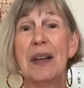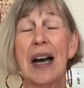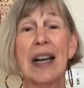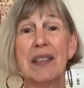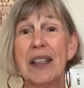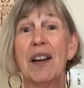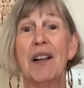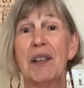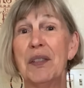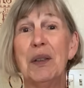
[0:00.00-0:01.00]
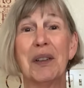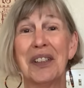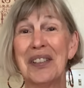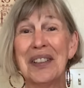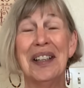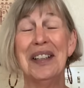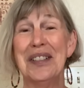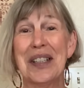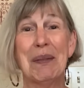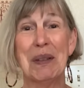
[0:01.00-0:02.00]
I think all of you are
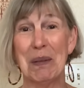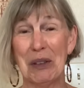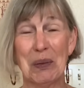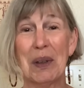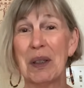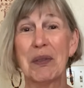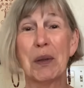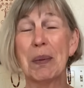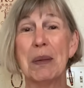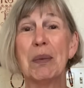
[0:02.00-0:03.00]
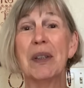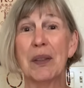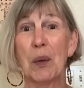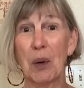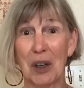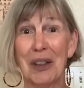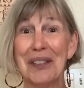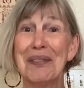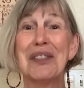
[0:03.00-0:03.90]
some of the most wonderful people in the world.